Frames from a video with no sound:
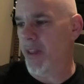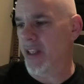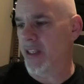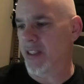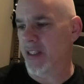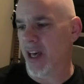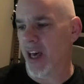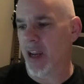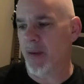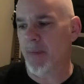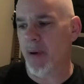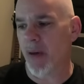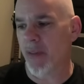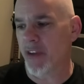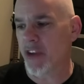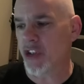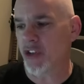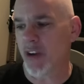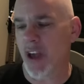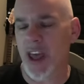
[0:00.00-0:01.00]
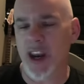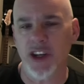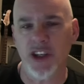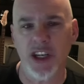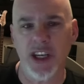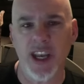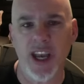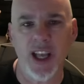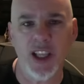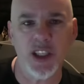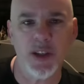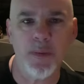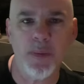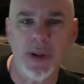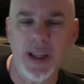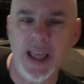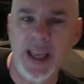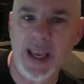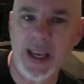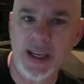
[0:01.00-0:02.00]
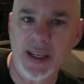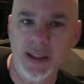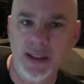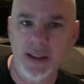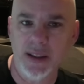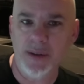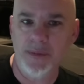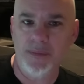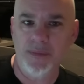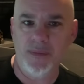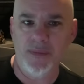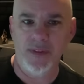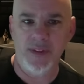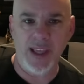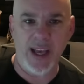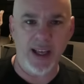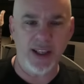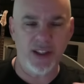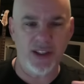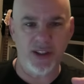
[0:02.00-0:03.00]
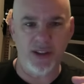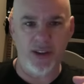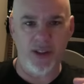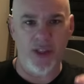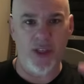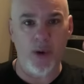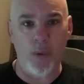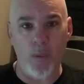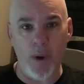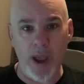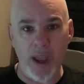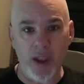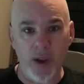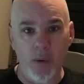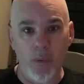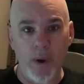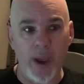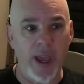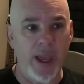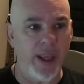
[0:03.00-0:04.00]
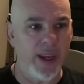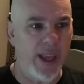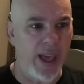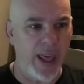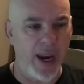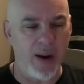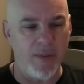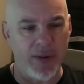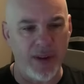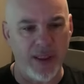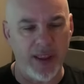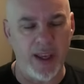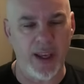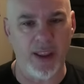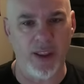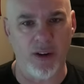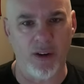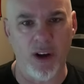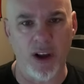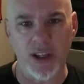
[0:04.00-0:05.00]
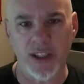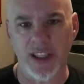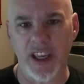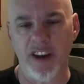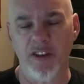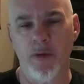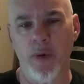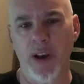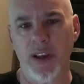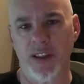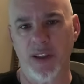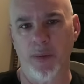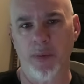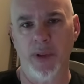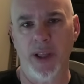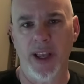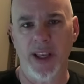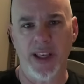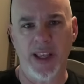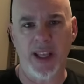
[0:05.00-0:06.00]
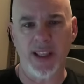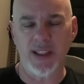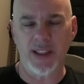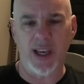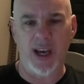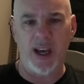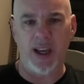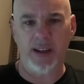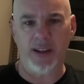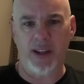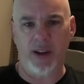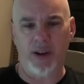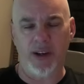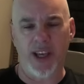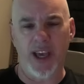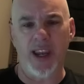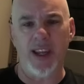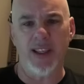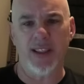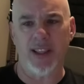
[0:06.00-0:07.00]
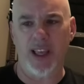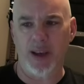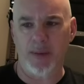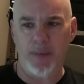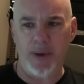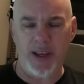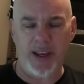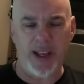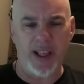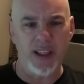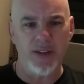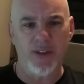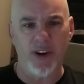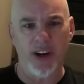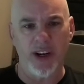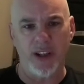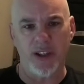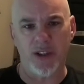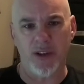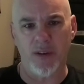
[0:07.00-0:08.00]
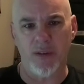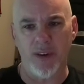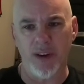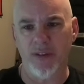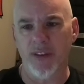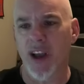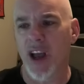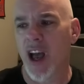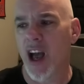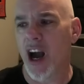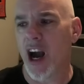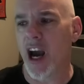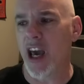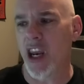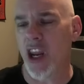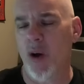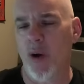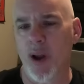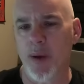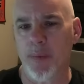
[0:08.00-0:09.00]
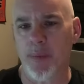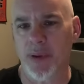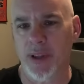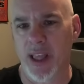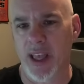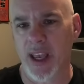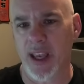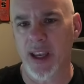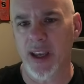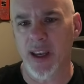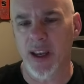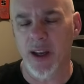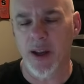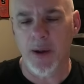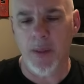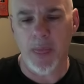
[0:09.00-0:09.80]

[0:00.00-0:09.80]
It's not about the strategy Ken's playing. That's the way you win at everything. They're all safe ways to play. Ken's got, you know, Ken is like me. Ken's very conservative. I know I play